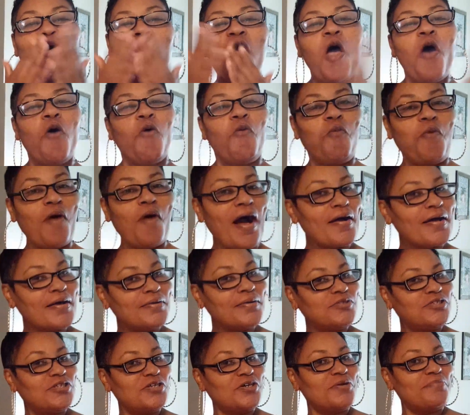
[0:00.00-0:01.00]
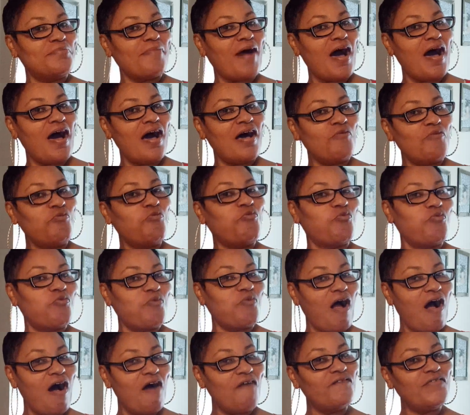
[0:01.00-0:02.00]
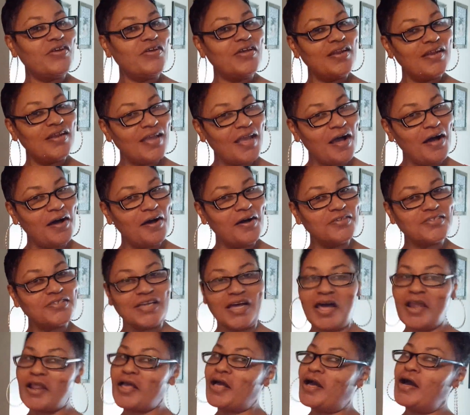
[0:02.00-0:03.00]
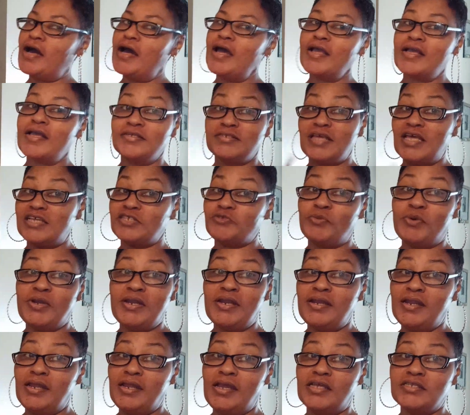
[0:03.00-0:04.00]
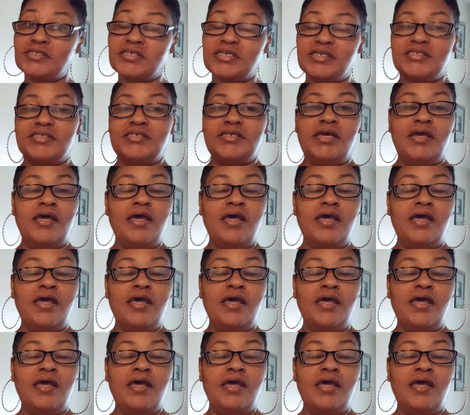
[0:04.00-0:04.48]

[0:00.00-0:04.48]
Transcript: Welcome to my raw videos, uncut, because that's what it is, because